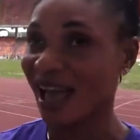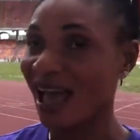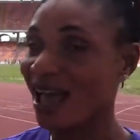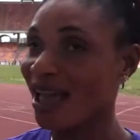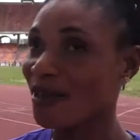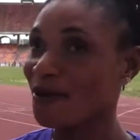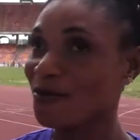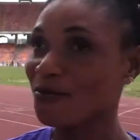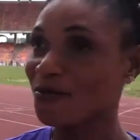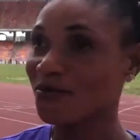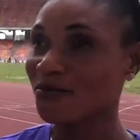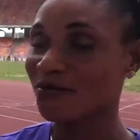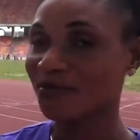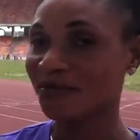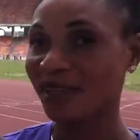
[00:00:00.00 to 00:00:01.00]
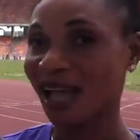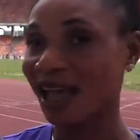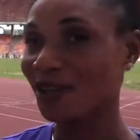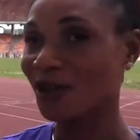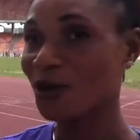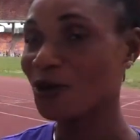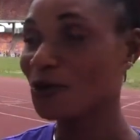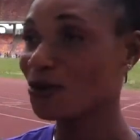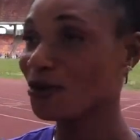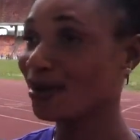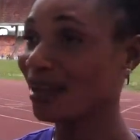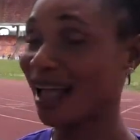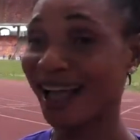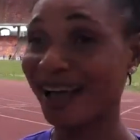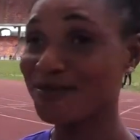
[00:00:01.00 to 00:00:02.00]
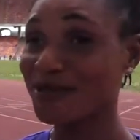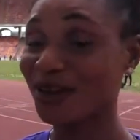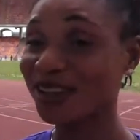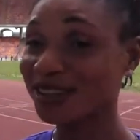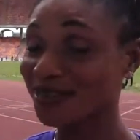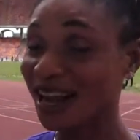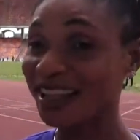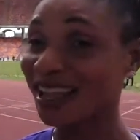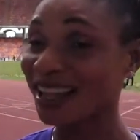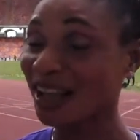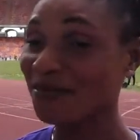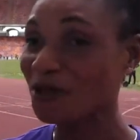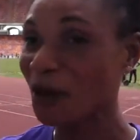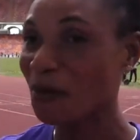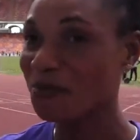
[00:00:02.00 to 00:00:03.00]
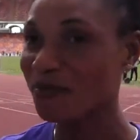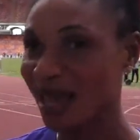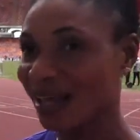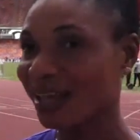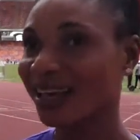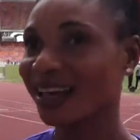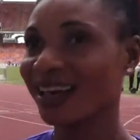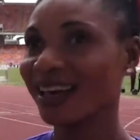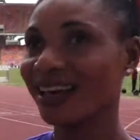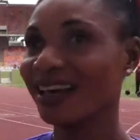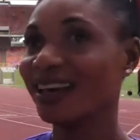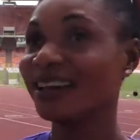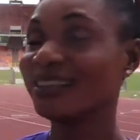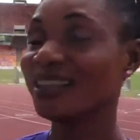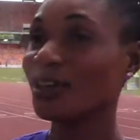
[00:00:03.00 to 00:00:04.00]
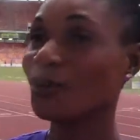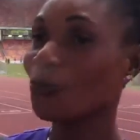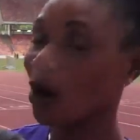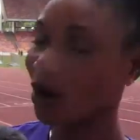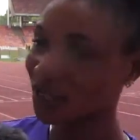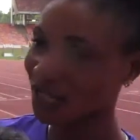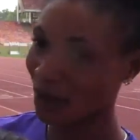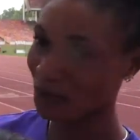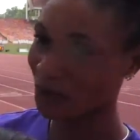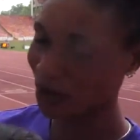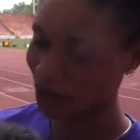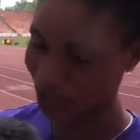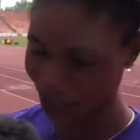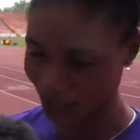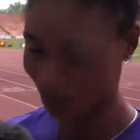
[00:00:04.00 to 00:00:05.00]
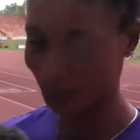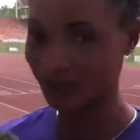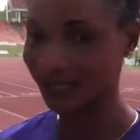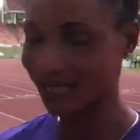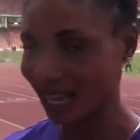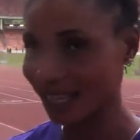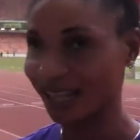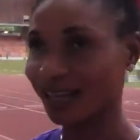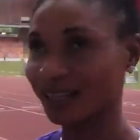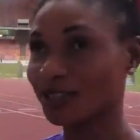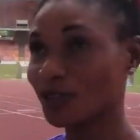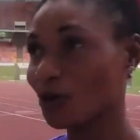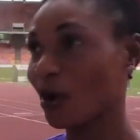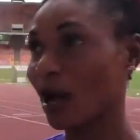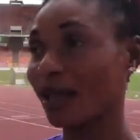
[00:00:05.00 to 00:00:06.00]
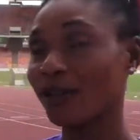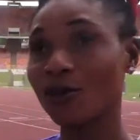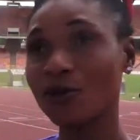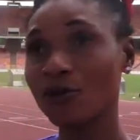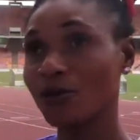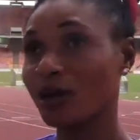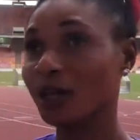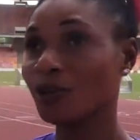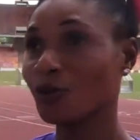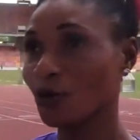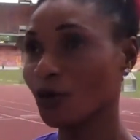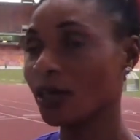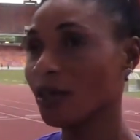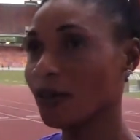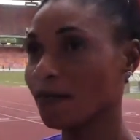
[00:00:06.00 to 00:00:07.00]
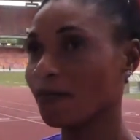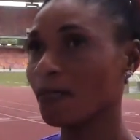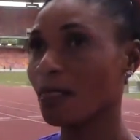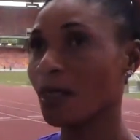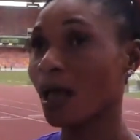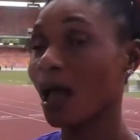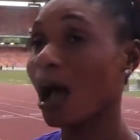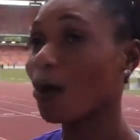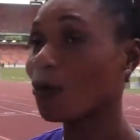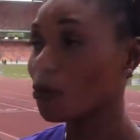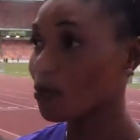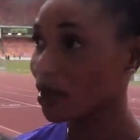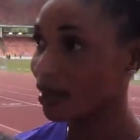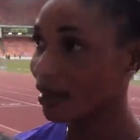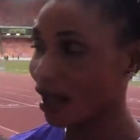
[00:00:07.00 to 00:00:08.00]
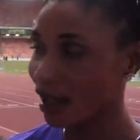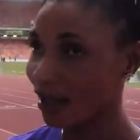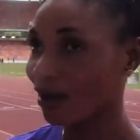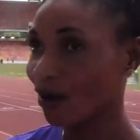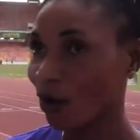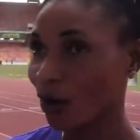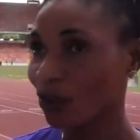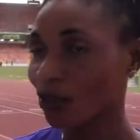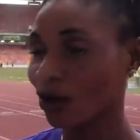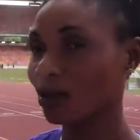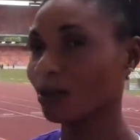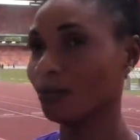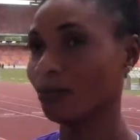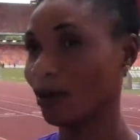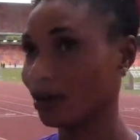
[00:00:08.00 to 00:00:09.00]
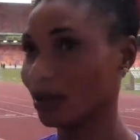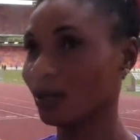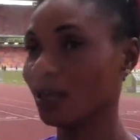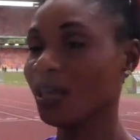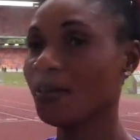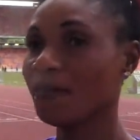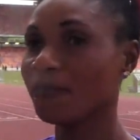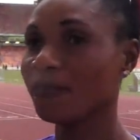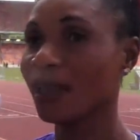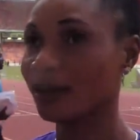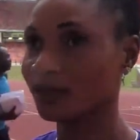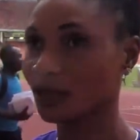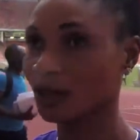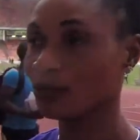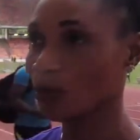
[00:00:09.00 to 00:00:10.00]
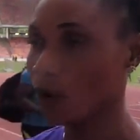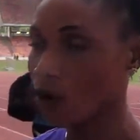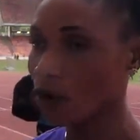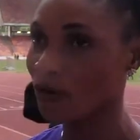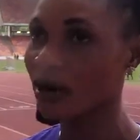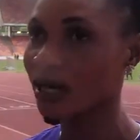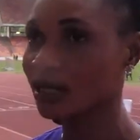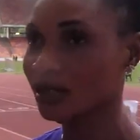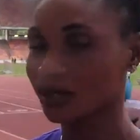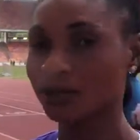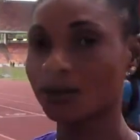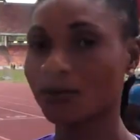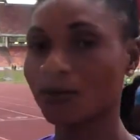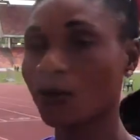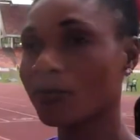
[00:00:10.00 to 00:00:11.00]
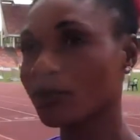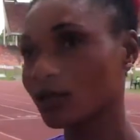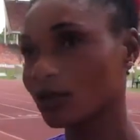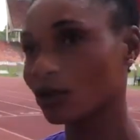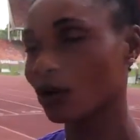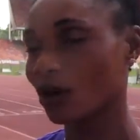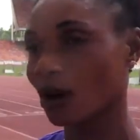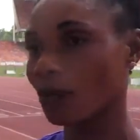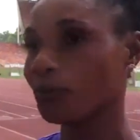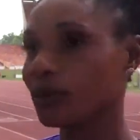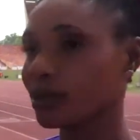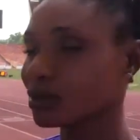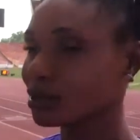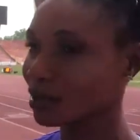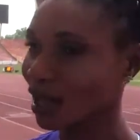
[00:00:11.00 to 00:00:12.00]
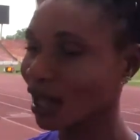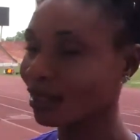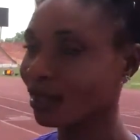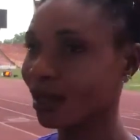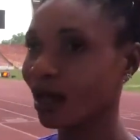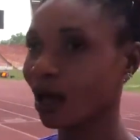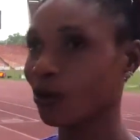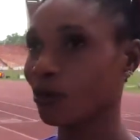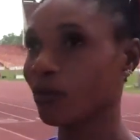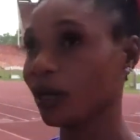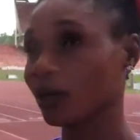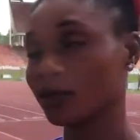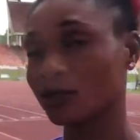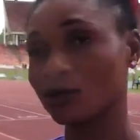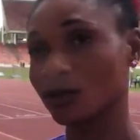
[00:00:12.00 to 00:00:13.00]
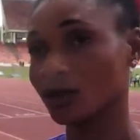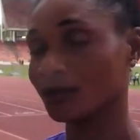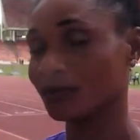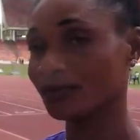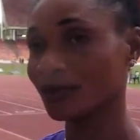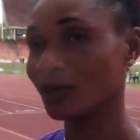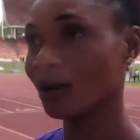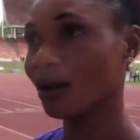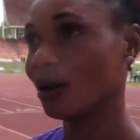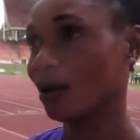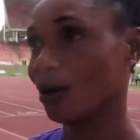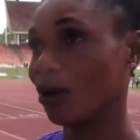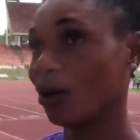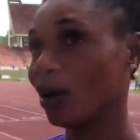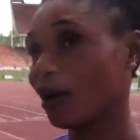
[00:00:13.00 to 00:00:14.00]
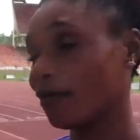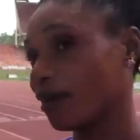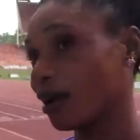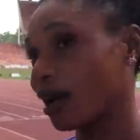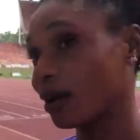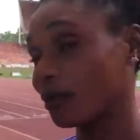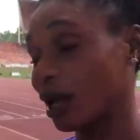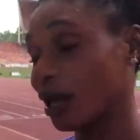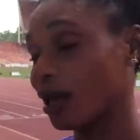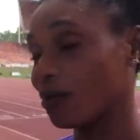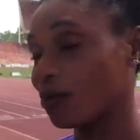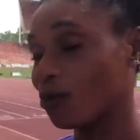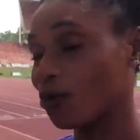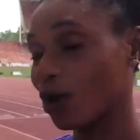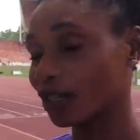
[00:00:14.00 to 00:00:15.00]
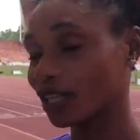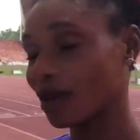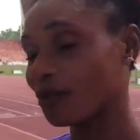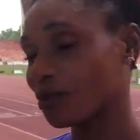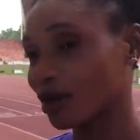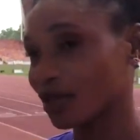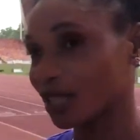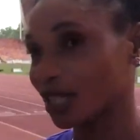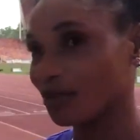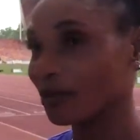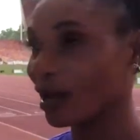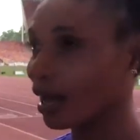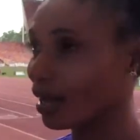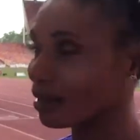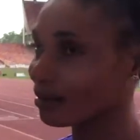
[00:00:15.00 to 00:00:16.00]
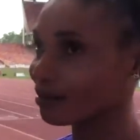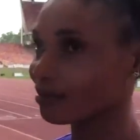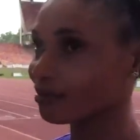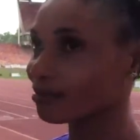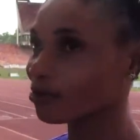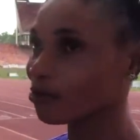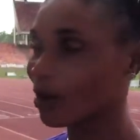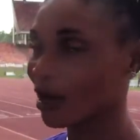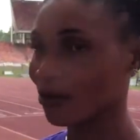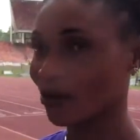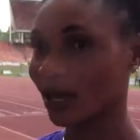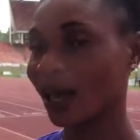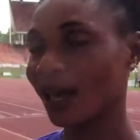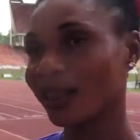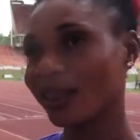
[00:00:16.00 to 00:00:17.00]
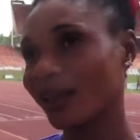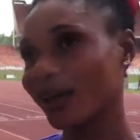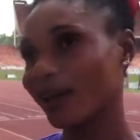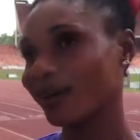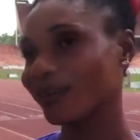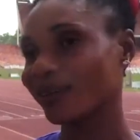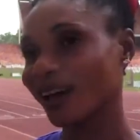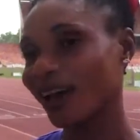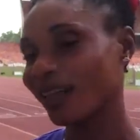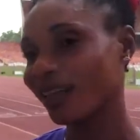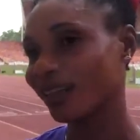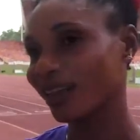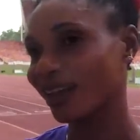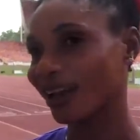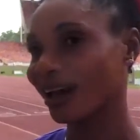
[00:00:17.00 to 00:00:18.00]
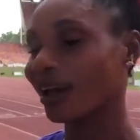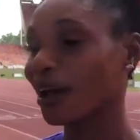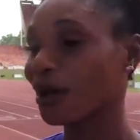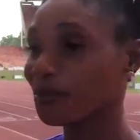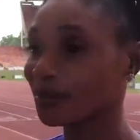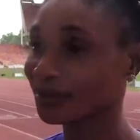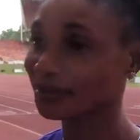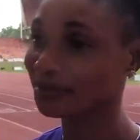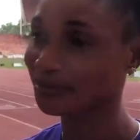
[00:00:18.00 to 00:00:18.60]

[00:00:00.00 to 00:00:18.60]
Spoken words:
I don't, because right now I've not make the World Championship standard, so I don't really know if I will be there or not. But if there's a more race for me to compete, I think I will make it to the All African World Championship, and when we get there, anything can happen.